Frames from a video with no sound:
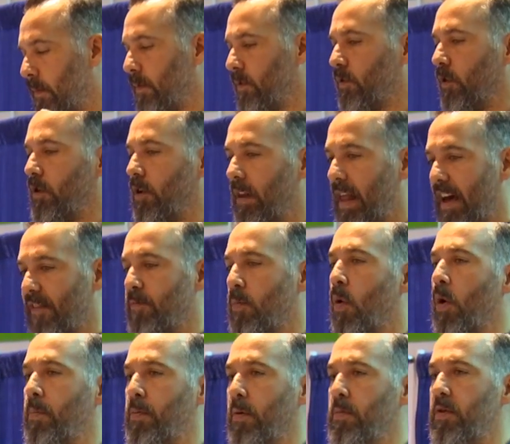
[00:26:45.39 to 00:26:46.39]
So you'll have
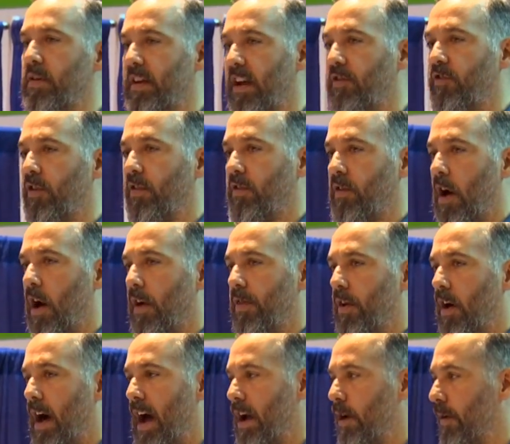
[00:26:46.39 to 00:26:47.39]
more permutations on
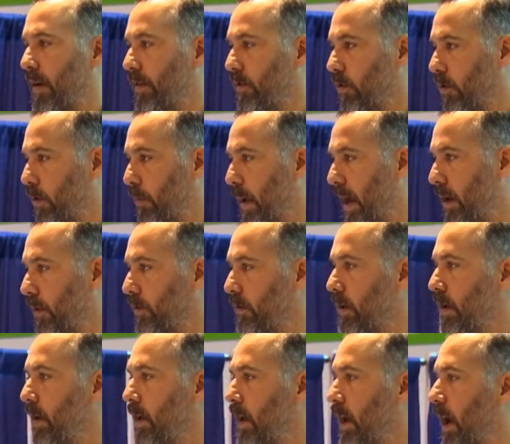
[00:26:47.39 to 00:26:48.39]
the higher end solar panels.
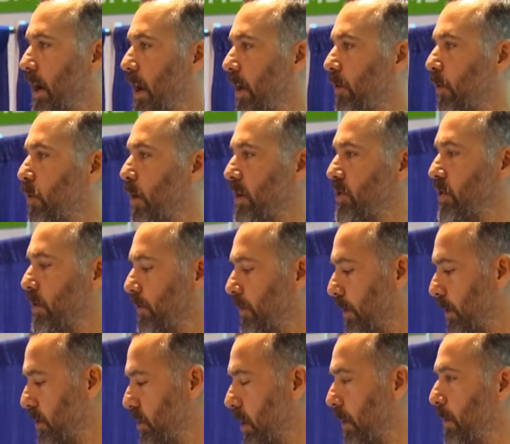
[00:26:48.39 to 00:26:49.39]
Another question
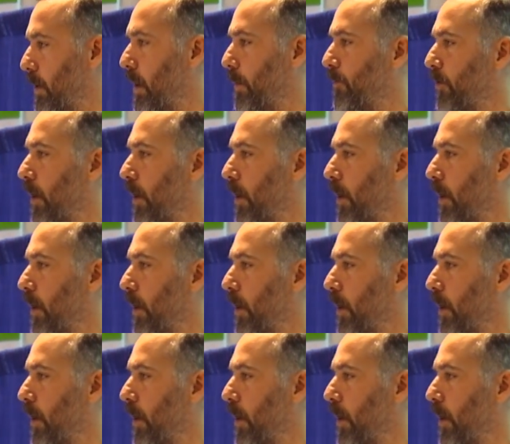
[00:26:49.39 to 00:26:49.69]
from the gentleman up